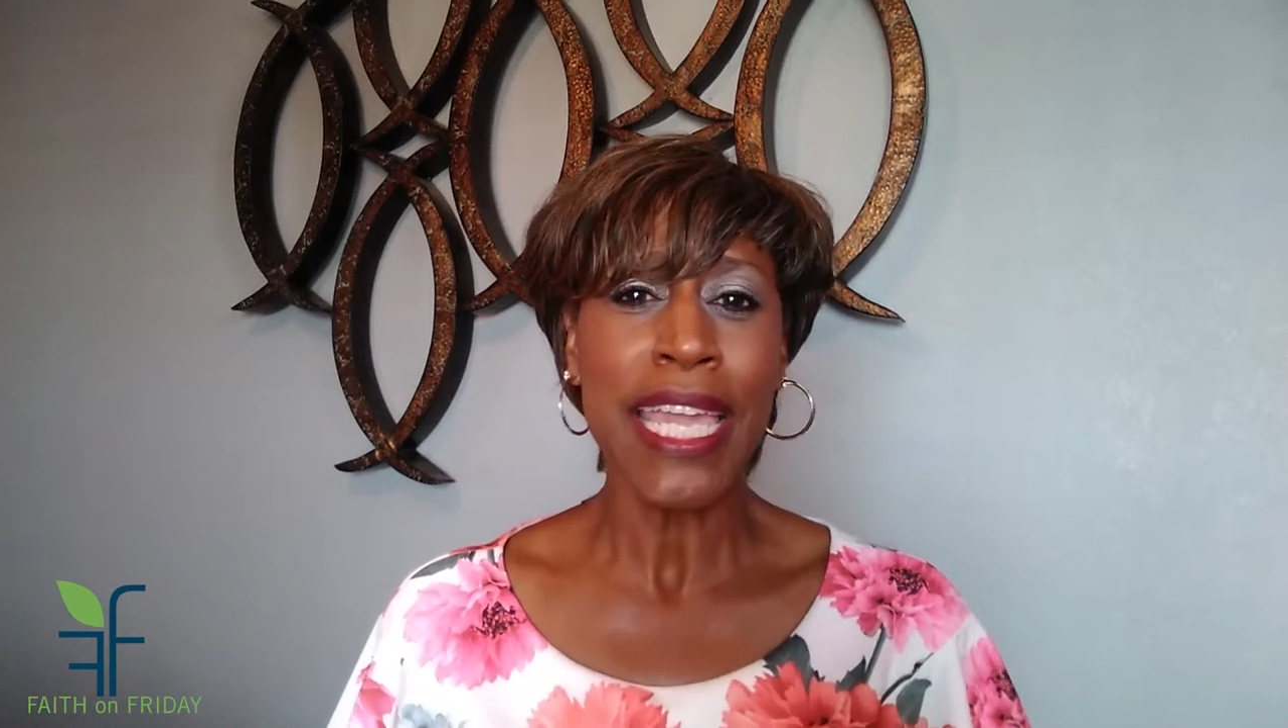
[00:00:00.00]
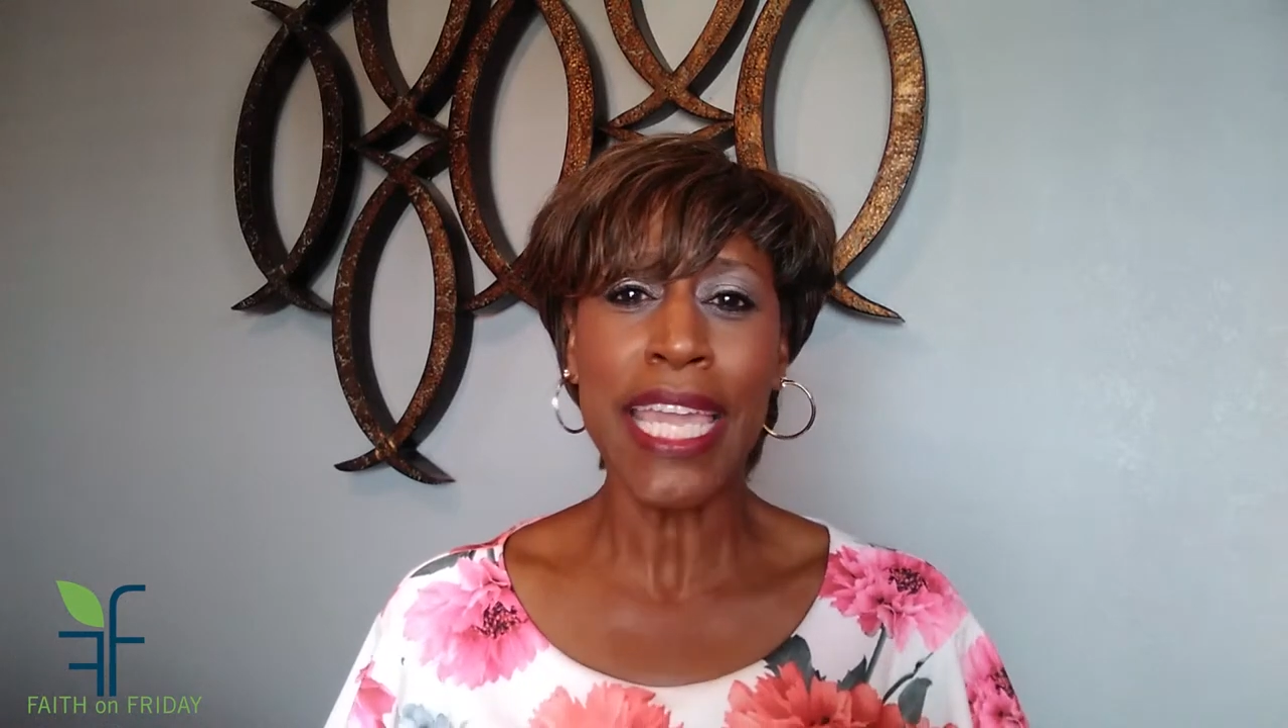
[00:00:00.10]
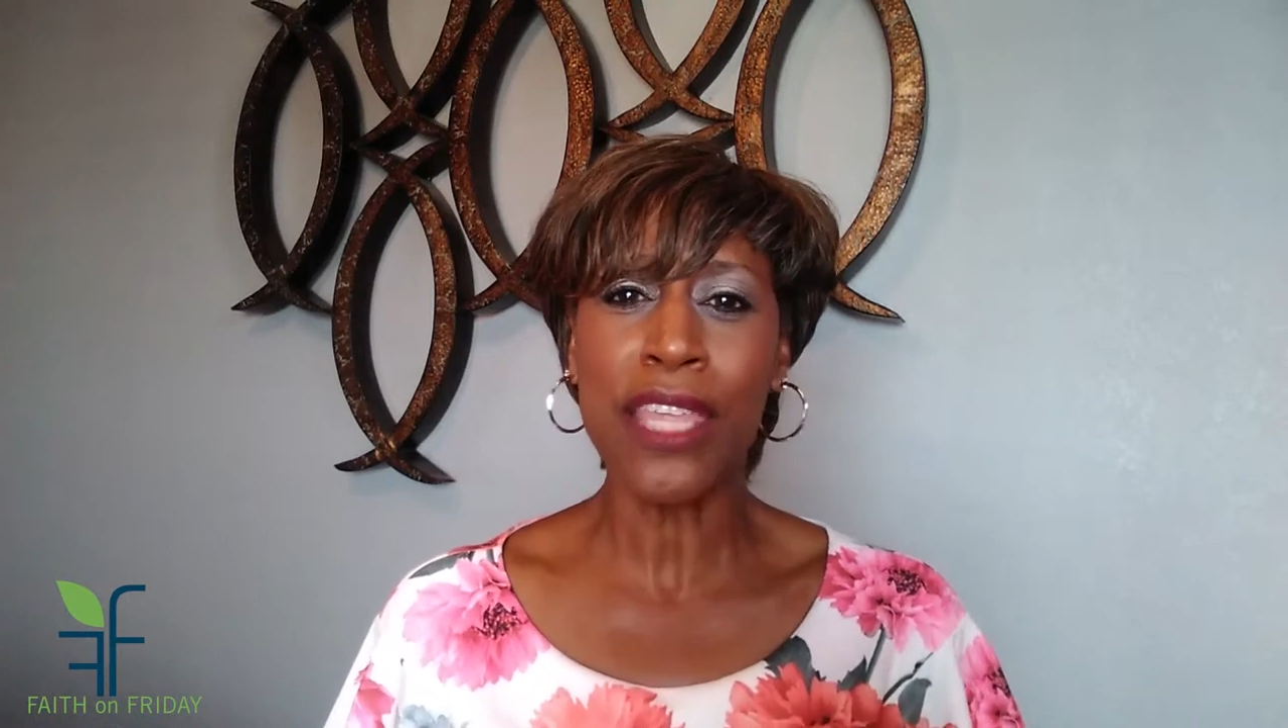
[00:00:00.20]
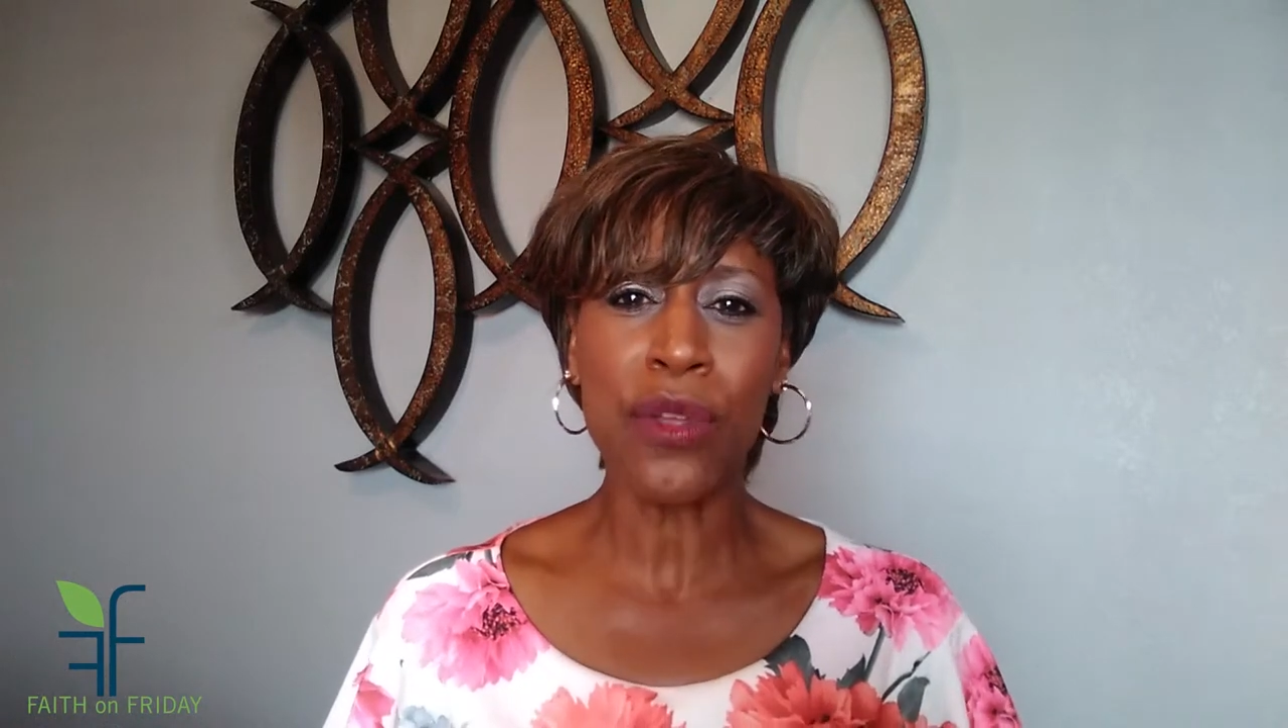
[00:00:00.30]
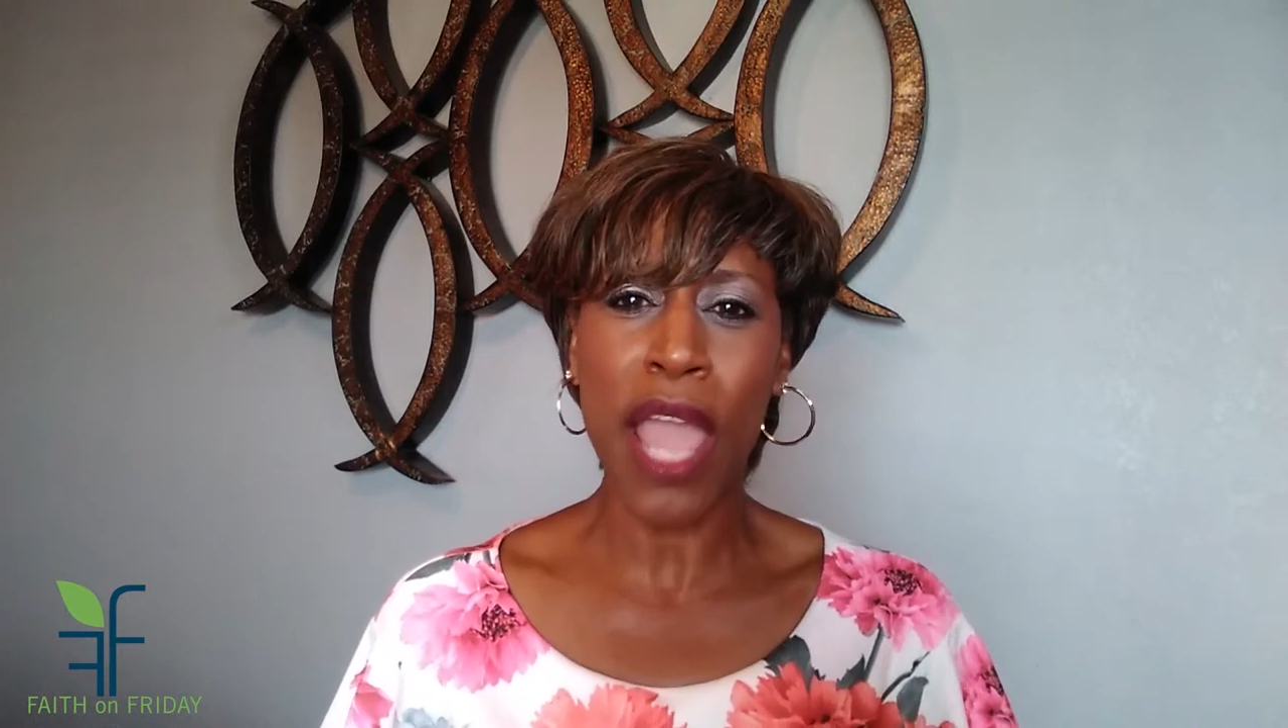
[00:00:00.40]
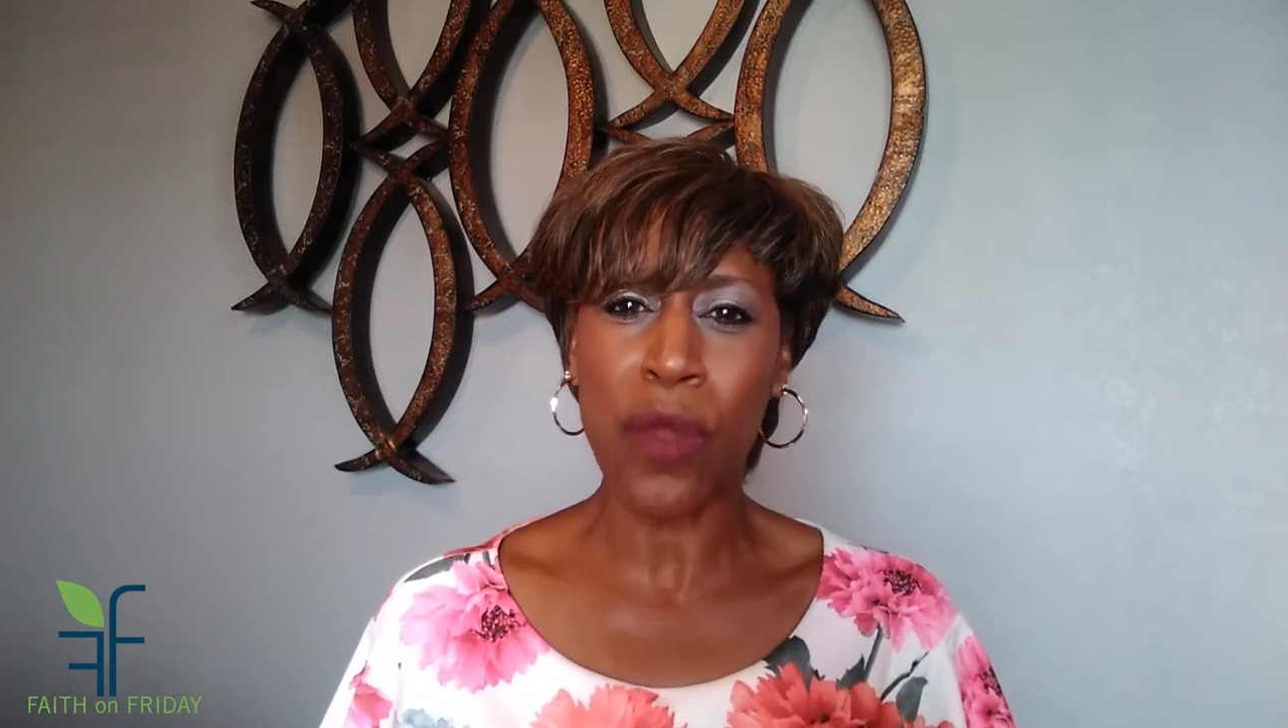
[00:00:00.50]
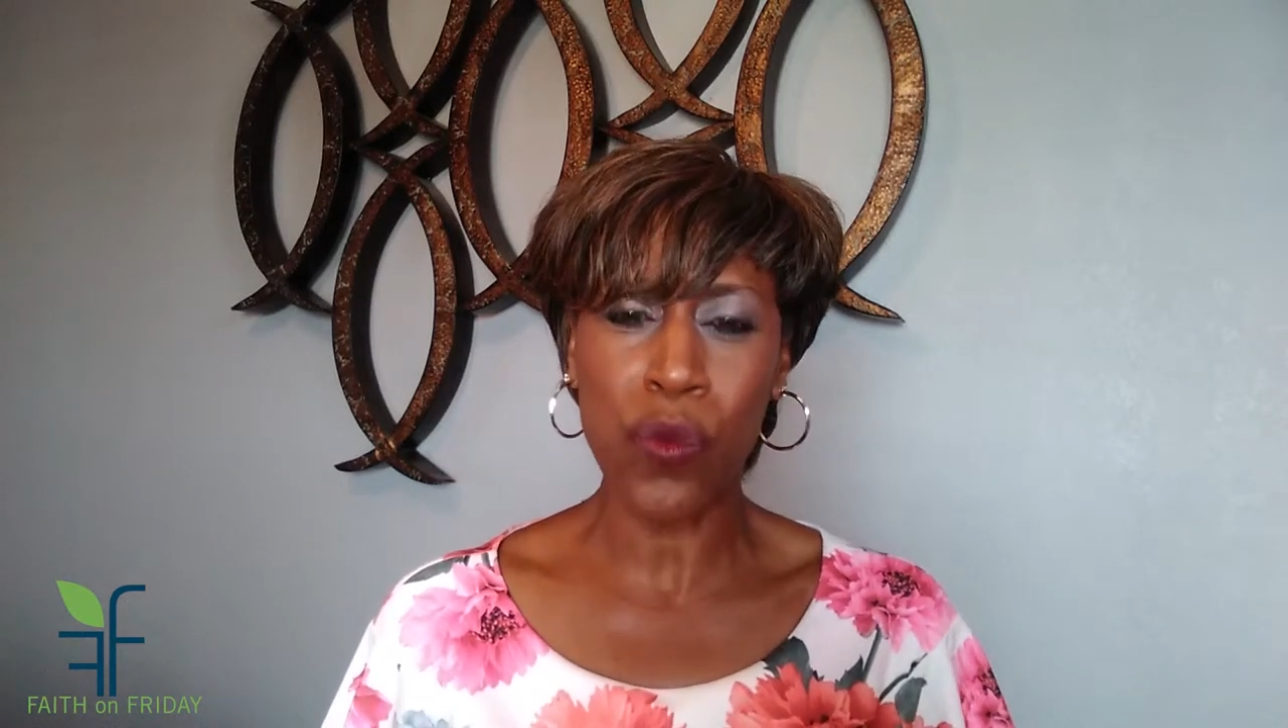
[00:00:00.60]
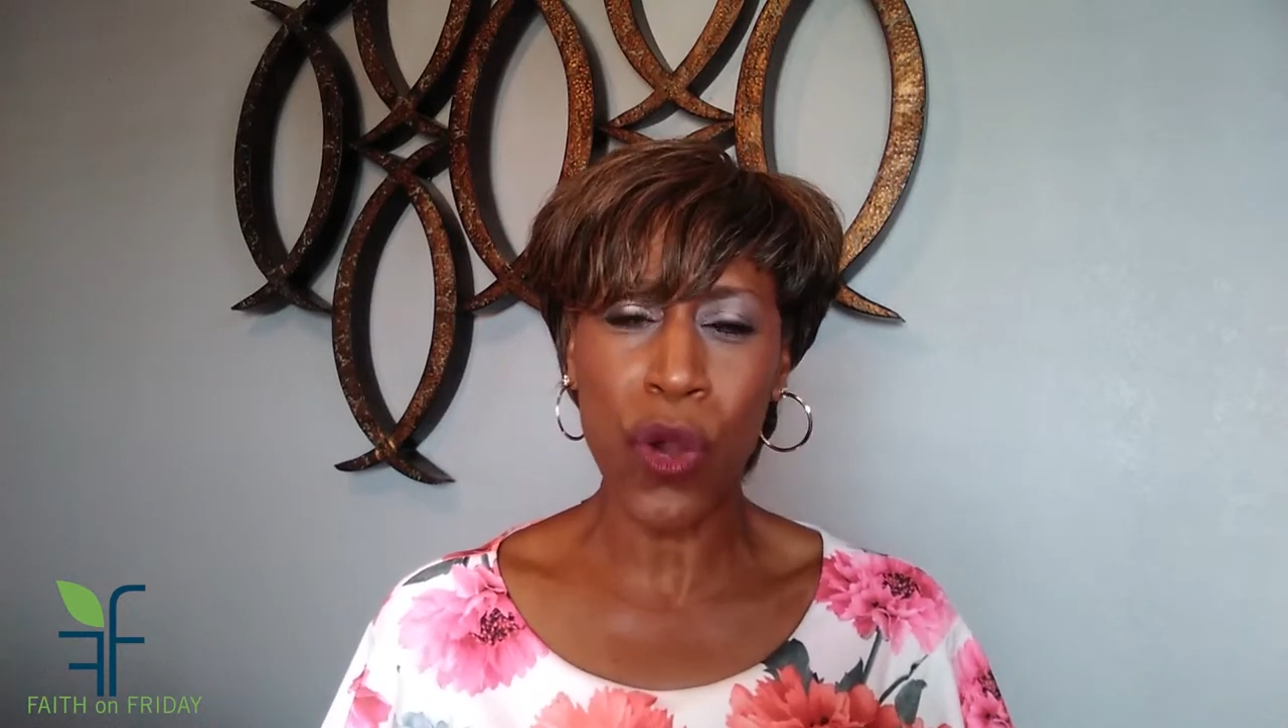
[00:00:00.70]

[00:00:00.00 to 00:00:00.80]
either at